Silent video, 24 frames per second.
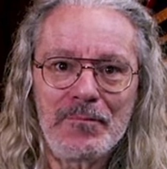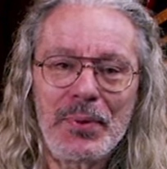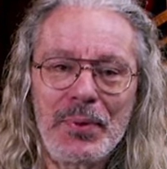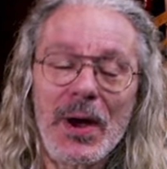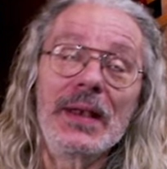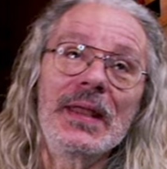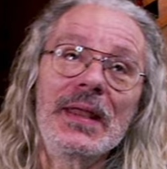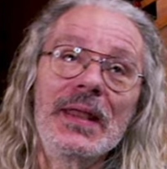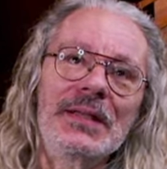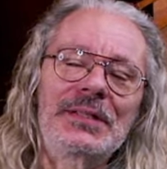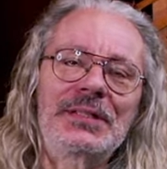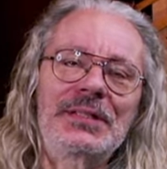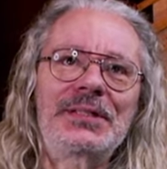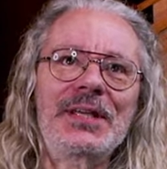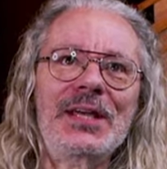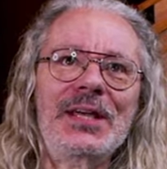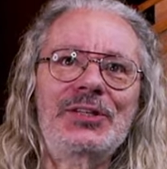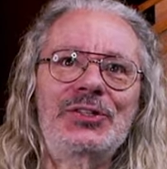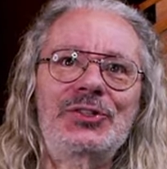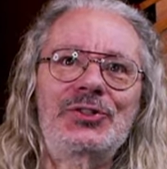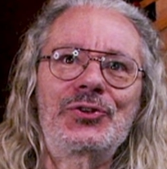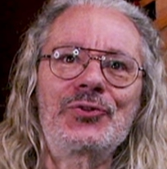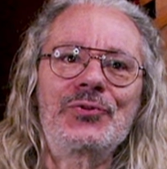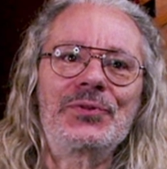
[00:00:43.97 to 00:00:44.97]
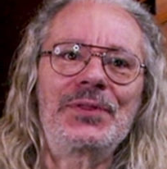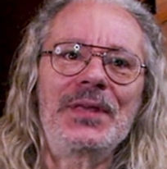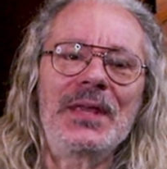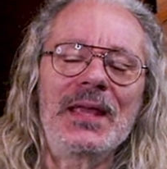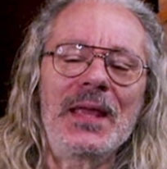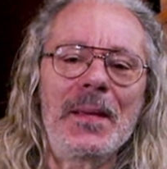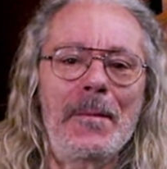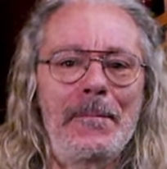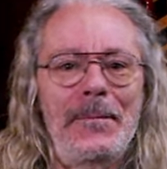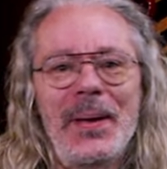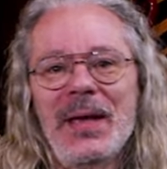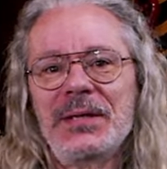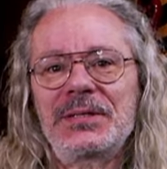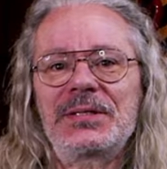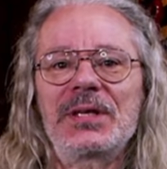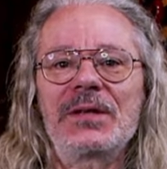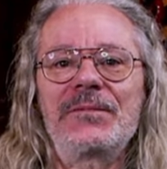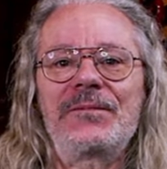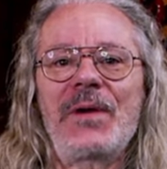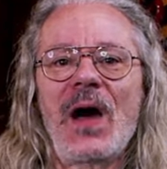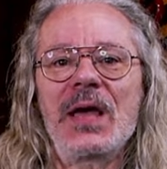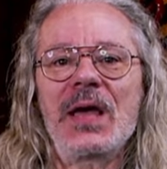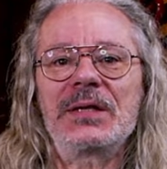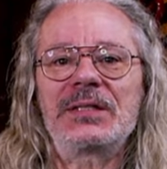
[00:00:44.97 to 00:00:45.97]
but it sticks to the best
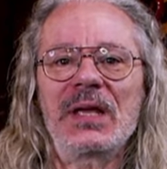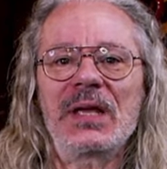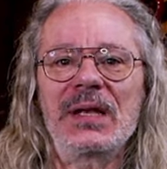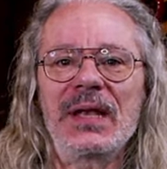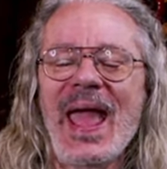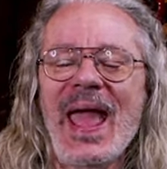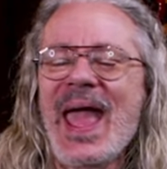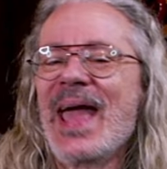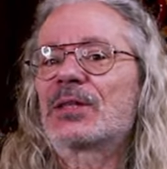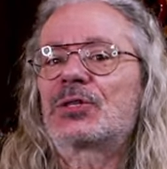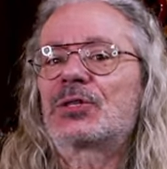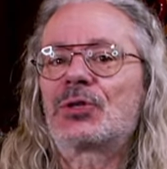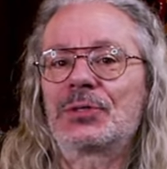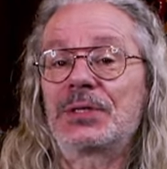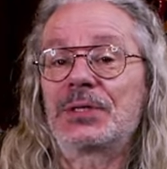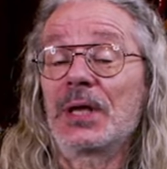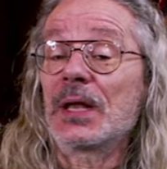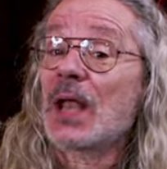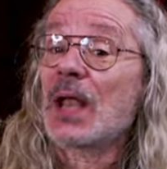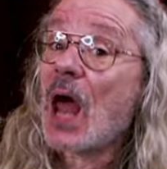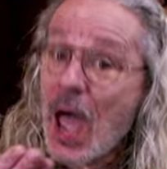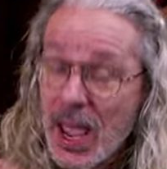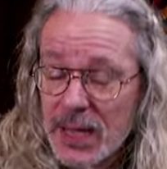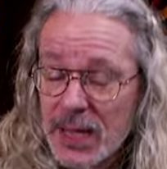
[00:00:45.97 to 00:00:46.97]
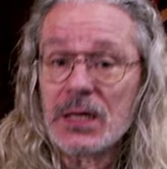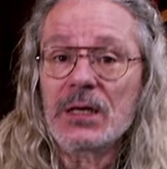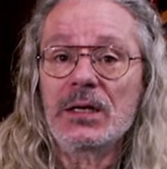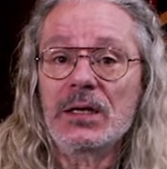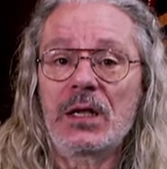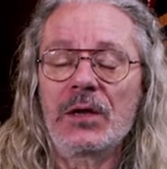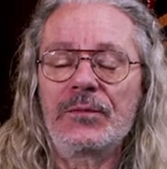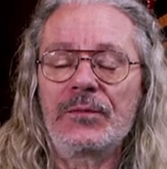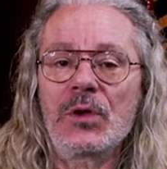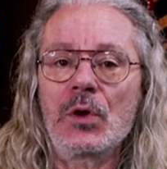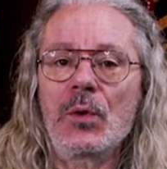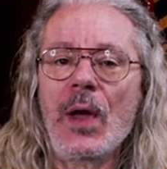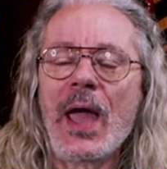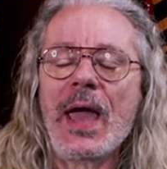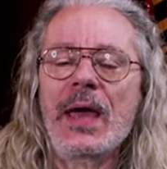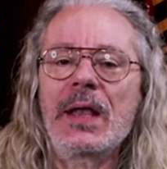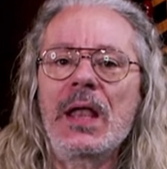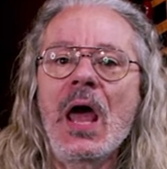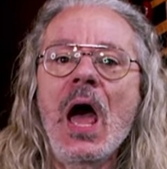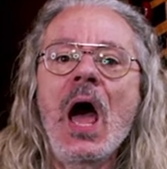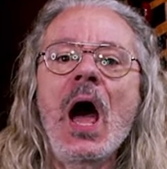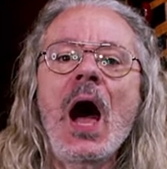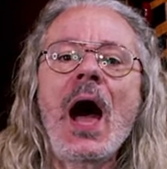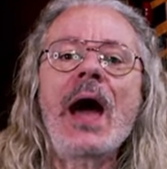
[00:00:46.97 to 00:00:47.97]
advice and answers that I can give you,
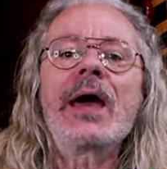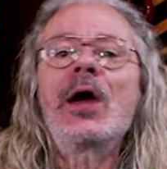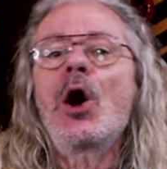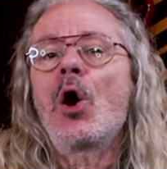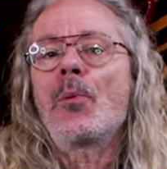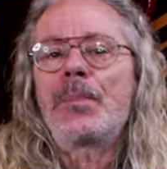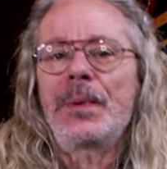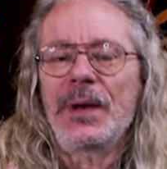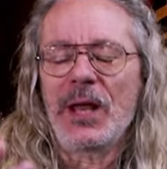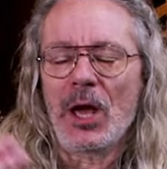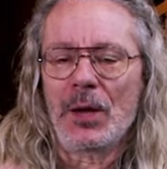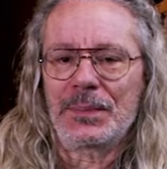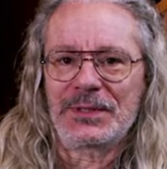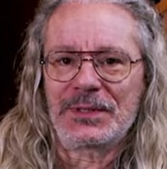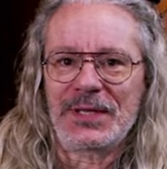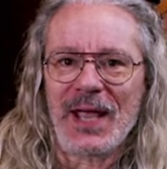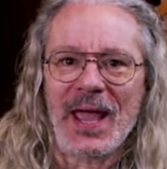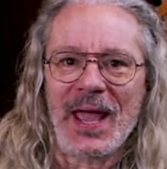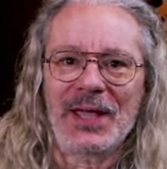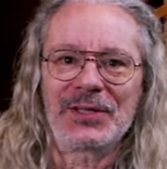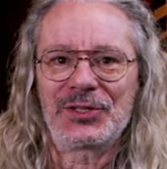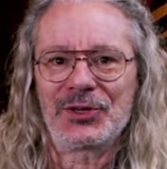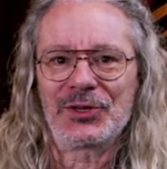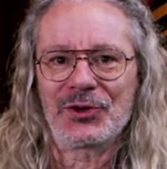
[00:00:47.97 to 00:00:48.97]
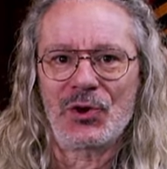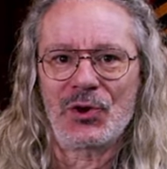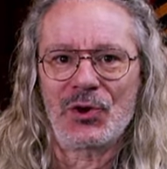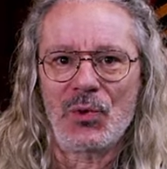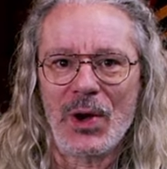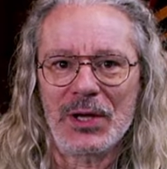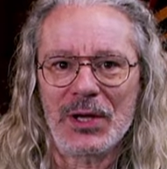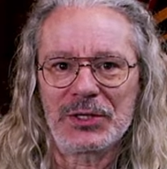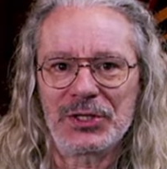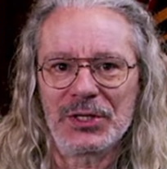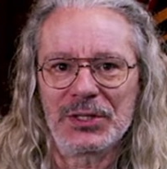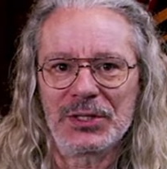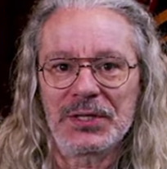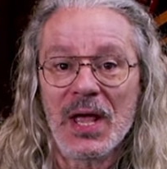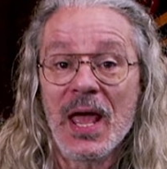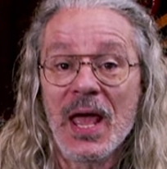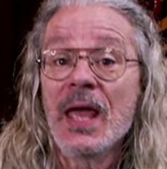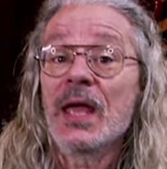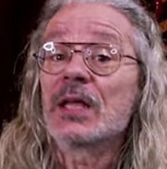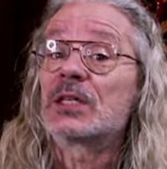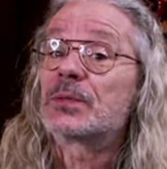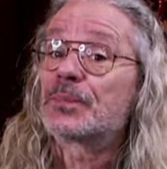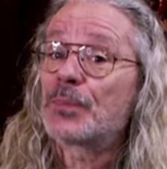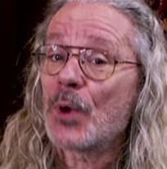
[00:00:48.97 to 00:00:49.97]
and I hope it helps to answer your questions.
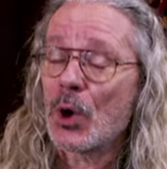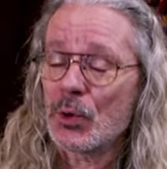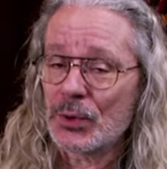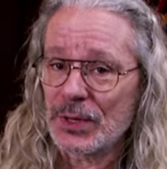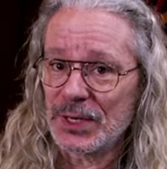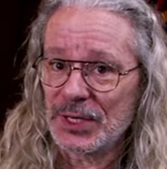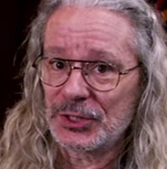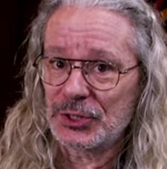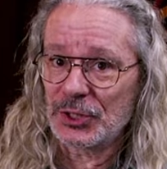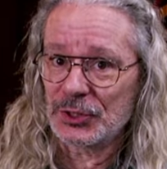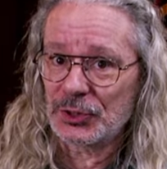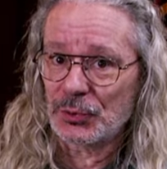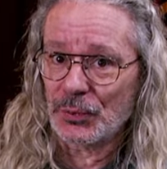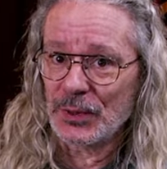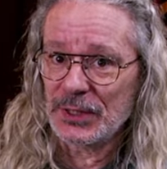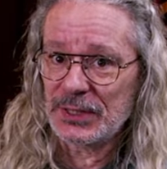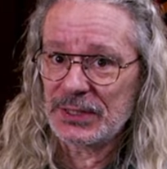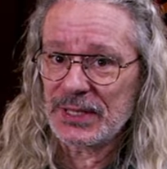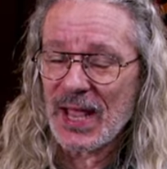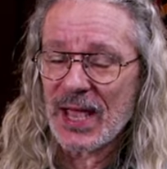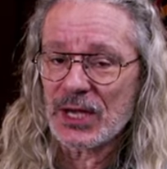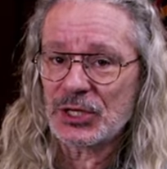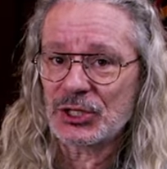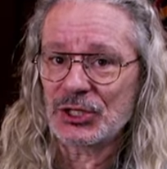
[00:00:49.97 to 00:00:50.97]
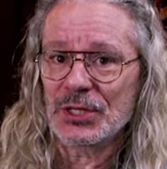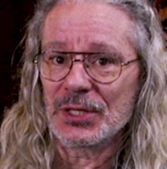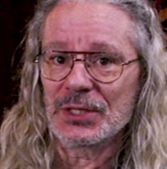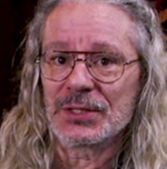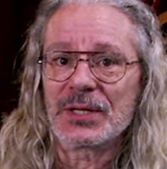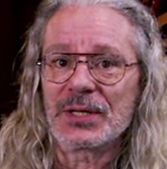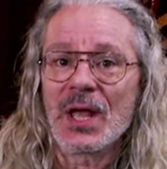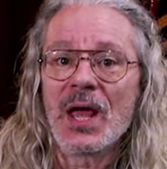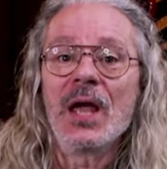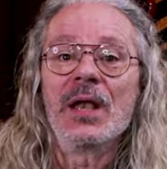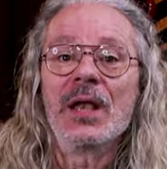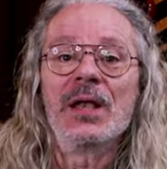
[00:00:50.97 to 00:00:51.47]
It's broken into three sections.